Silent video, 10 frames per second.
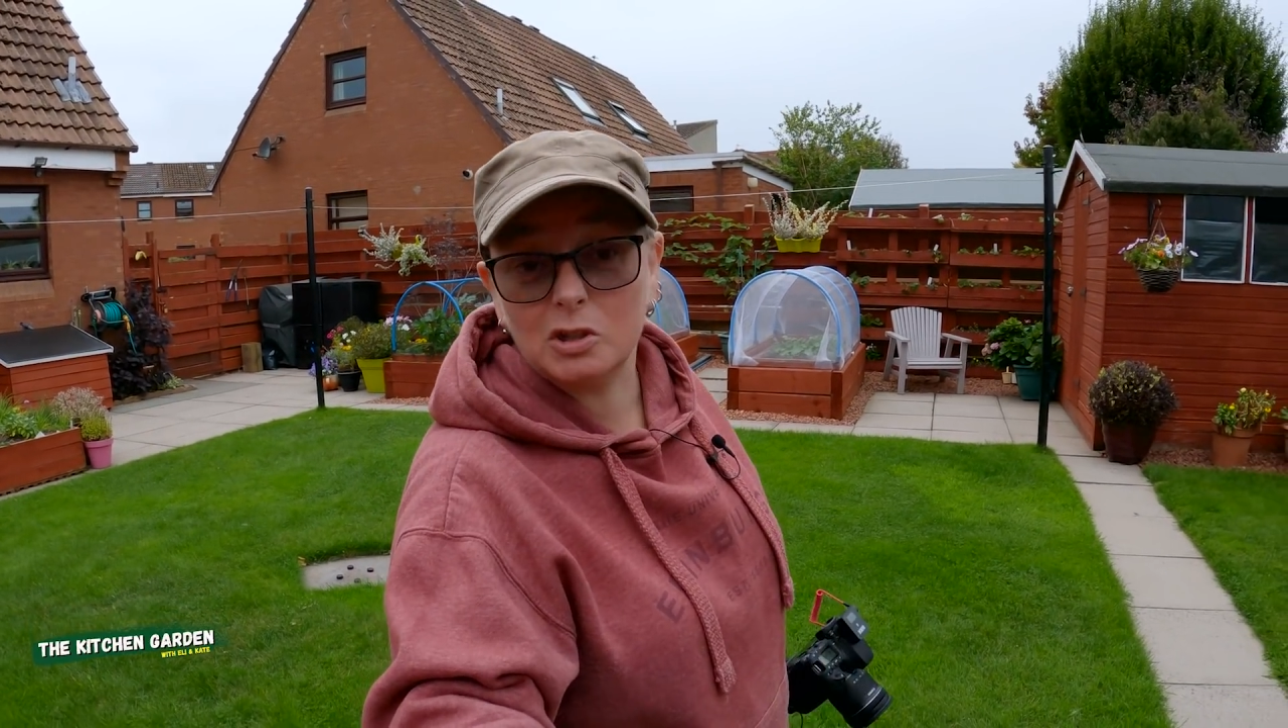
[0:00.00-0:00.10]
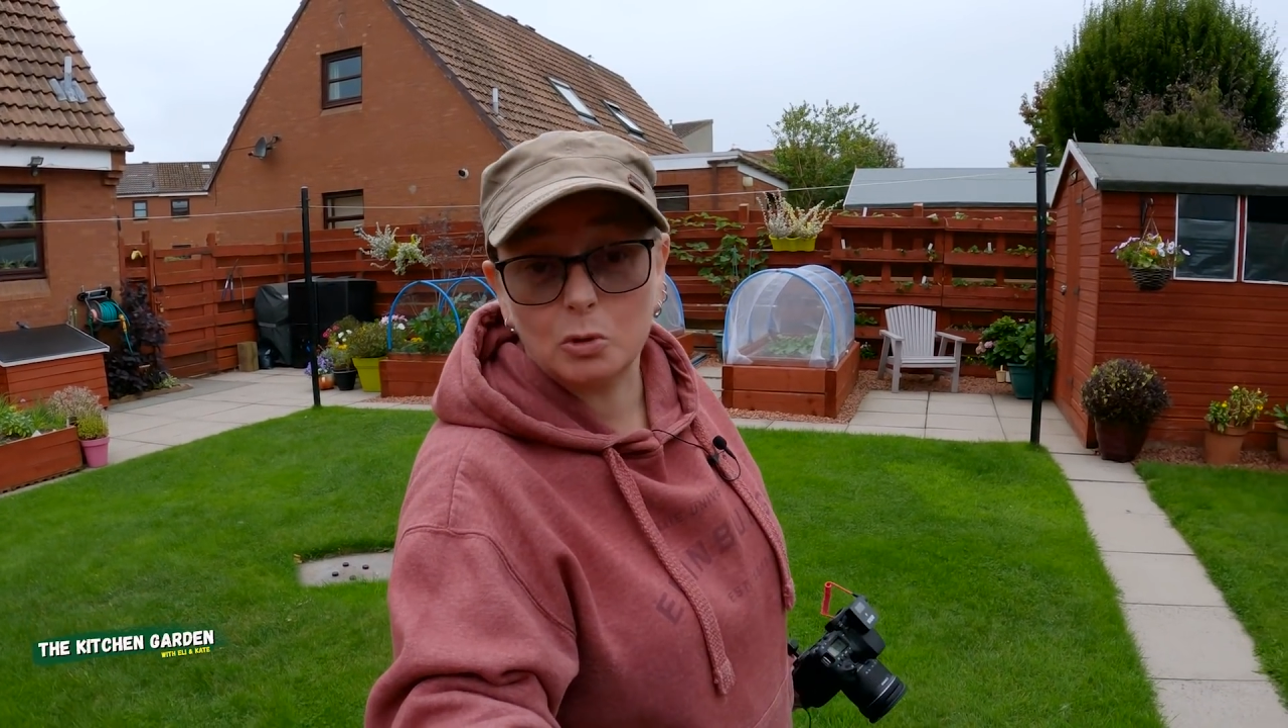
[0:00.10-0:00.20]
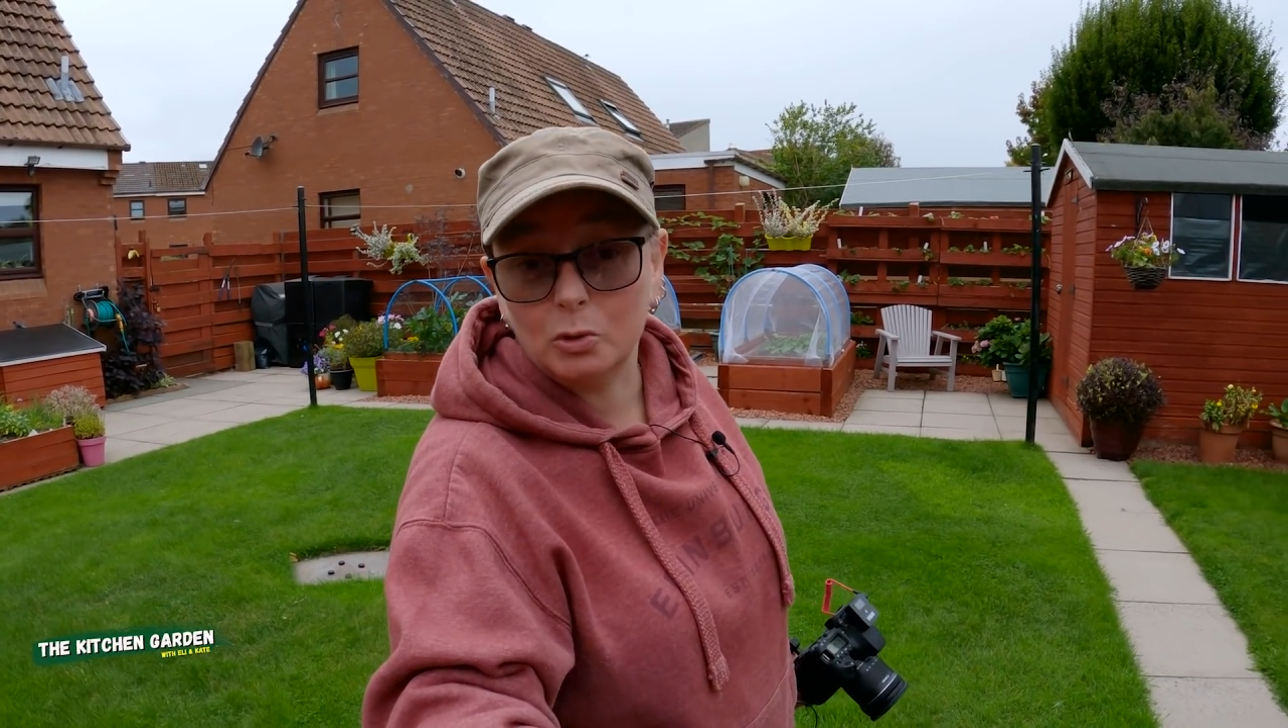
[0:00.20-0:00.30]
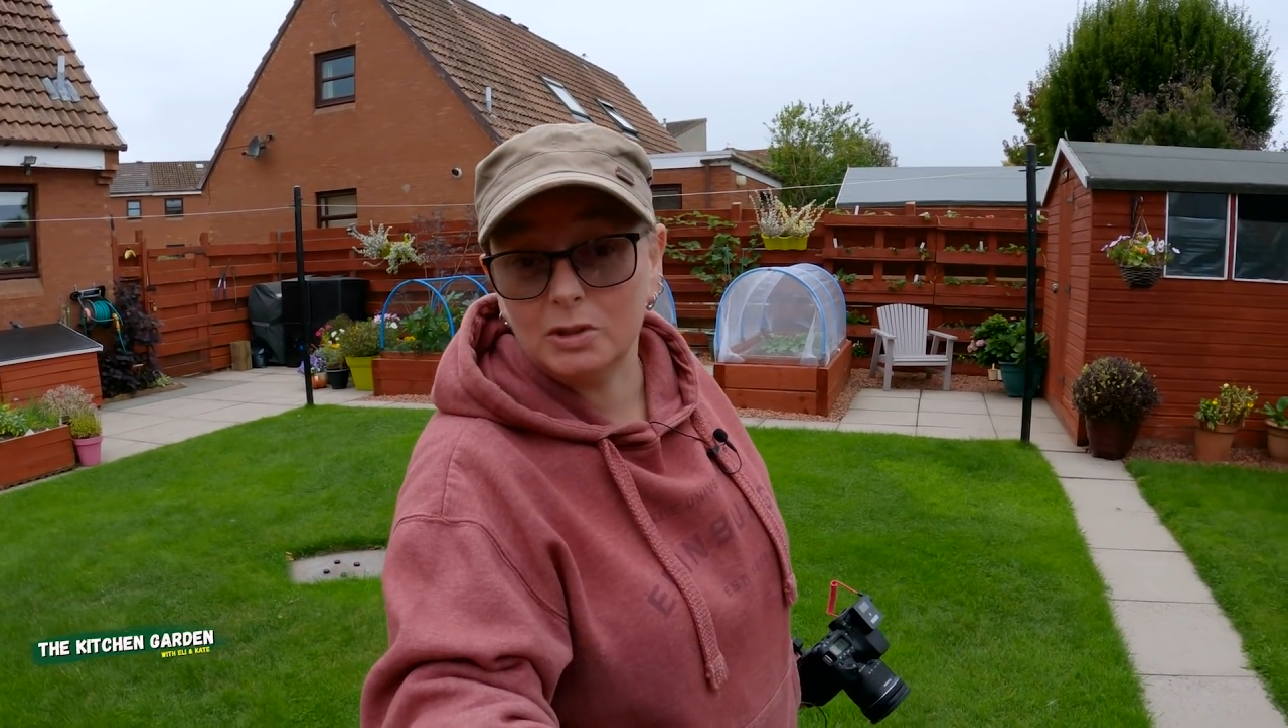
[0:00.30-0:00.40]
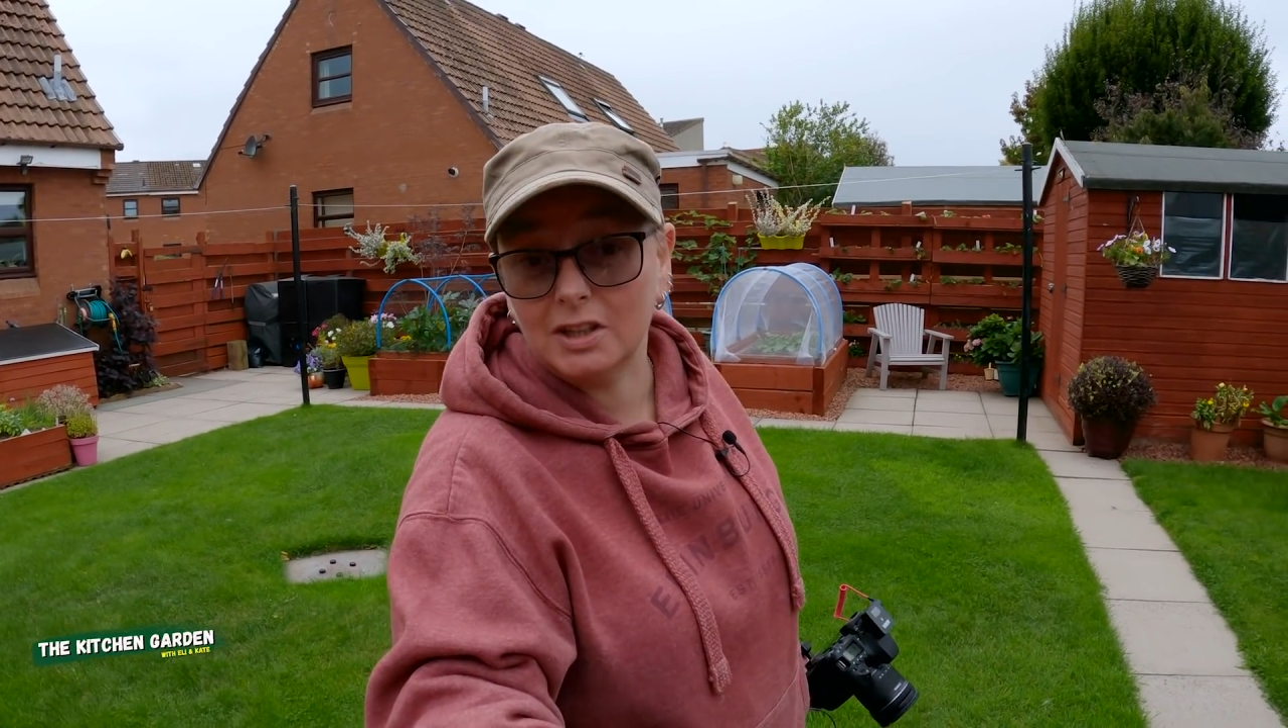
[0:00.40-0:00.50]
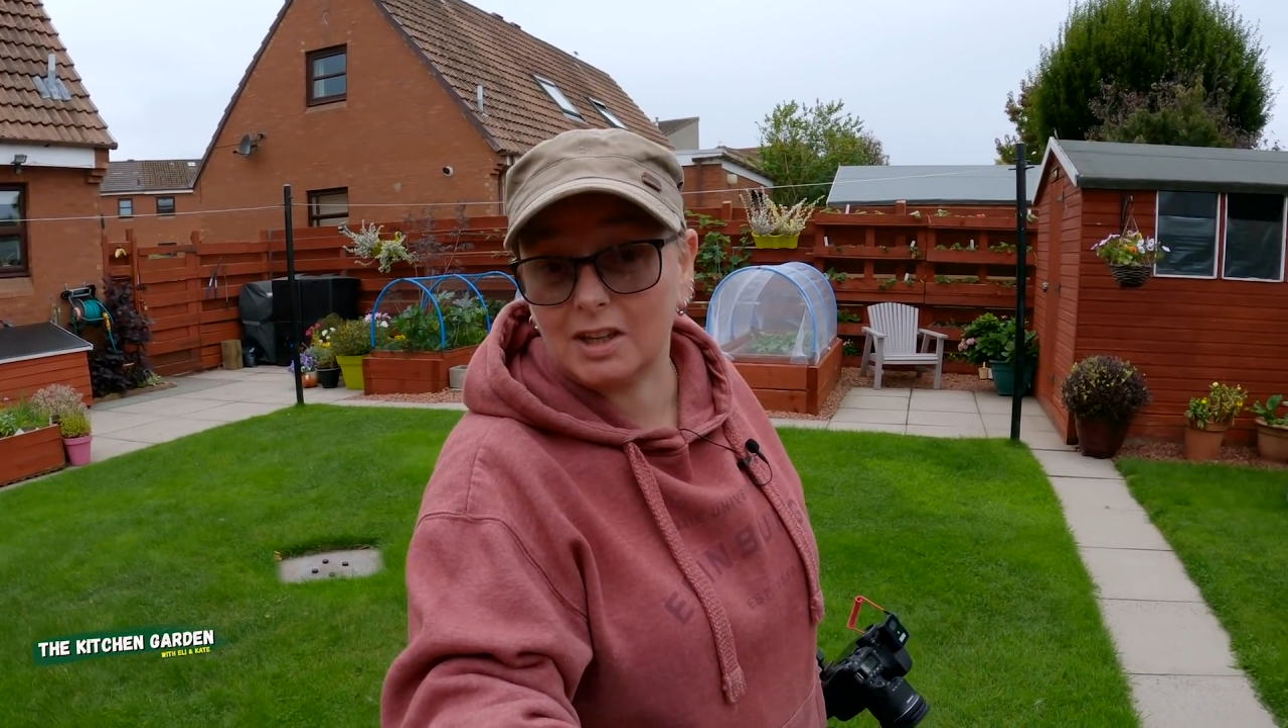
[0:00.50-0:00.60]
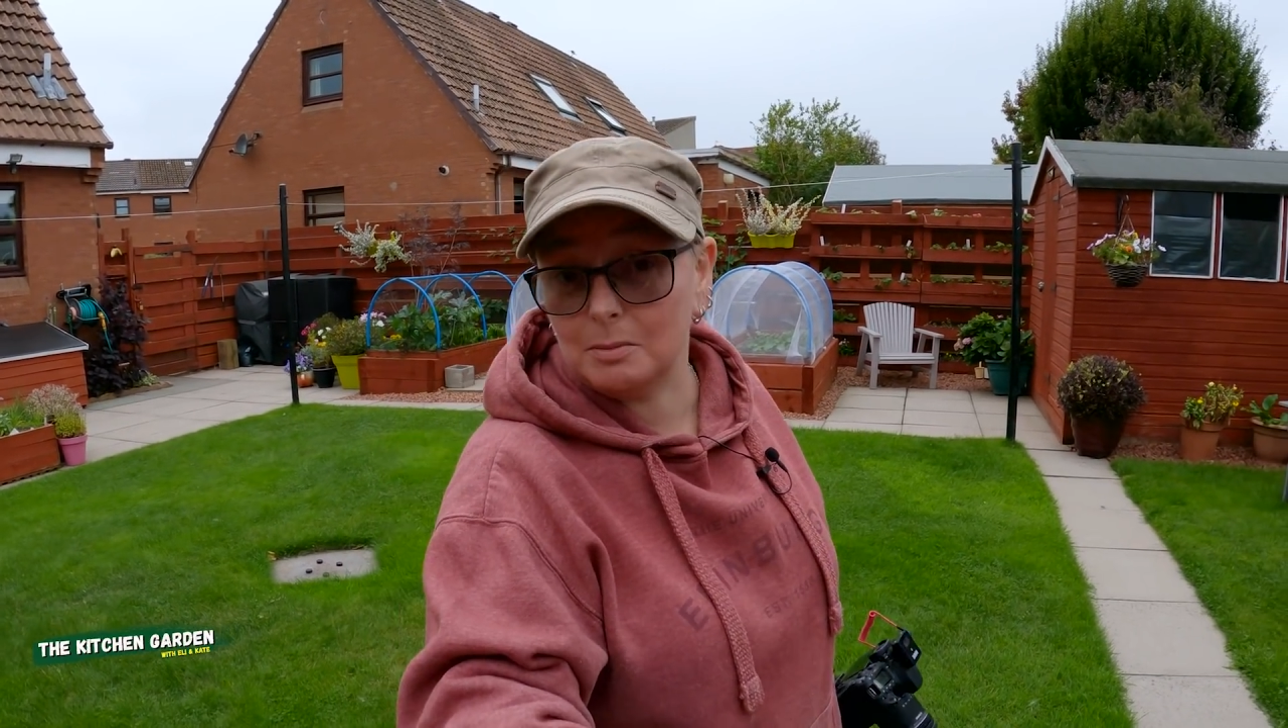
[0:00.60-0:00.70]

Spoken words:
growing that